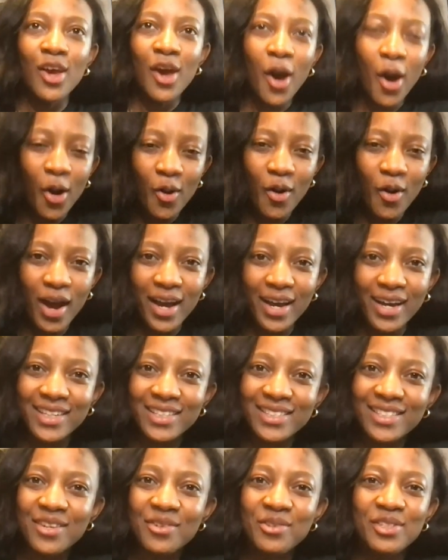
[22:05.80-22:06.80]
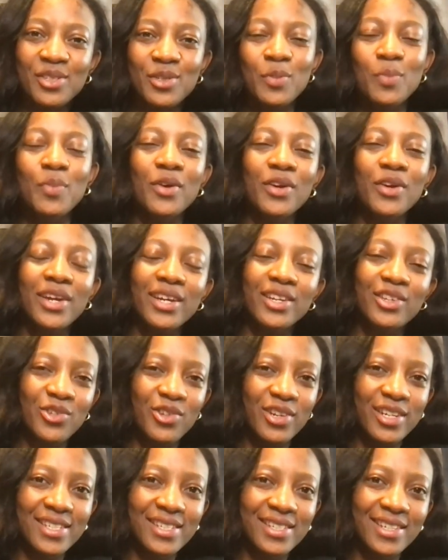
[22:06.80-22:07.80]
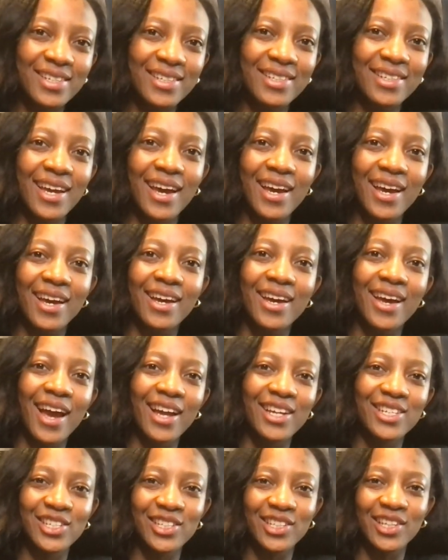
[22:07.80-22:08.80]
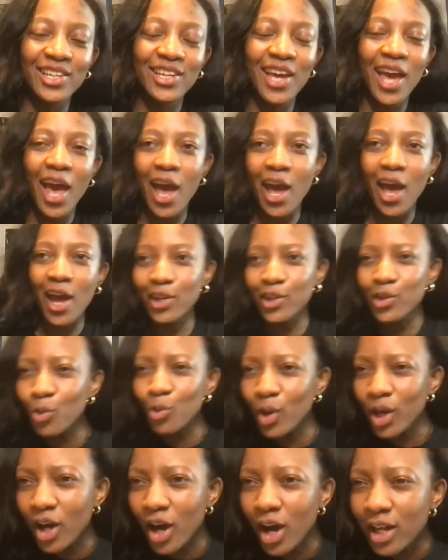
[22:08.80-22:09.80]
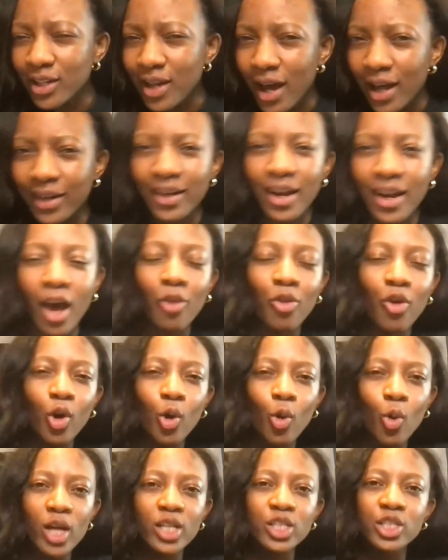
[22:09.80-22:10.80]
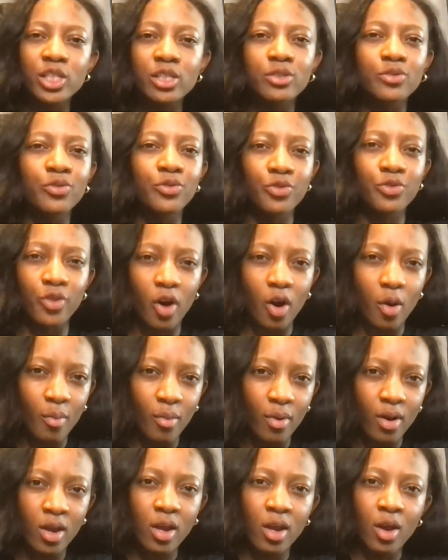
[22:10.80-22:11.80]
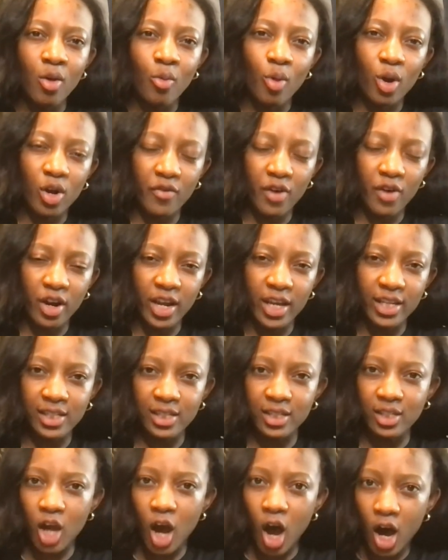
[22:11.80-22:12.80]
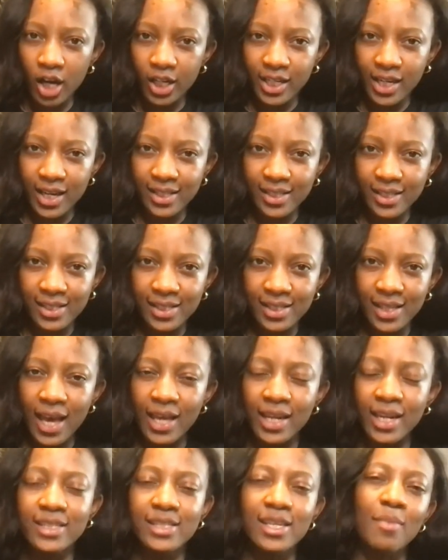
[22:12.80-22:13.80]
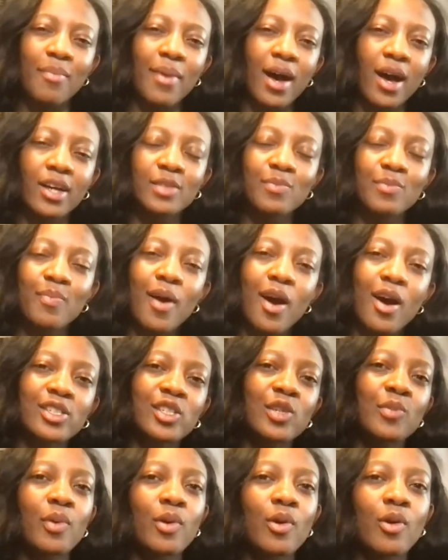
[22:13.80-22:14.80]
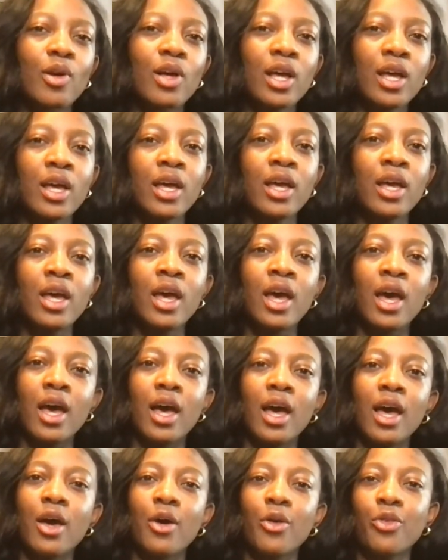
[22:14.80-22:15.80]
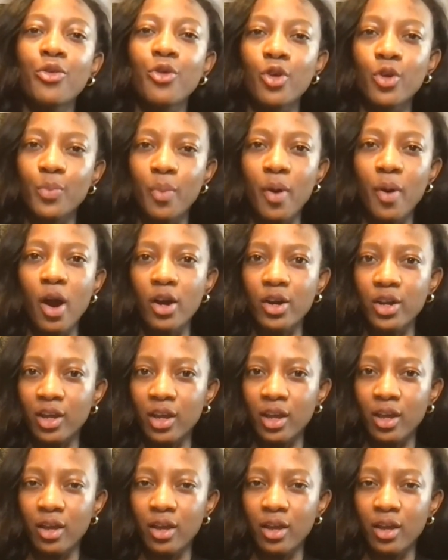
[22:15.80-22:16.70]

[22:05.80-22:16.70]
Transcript: All right, that was super interesting, actually. And we got another question from one of our guests in the audience, and it's about possible third-party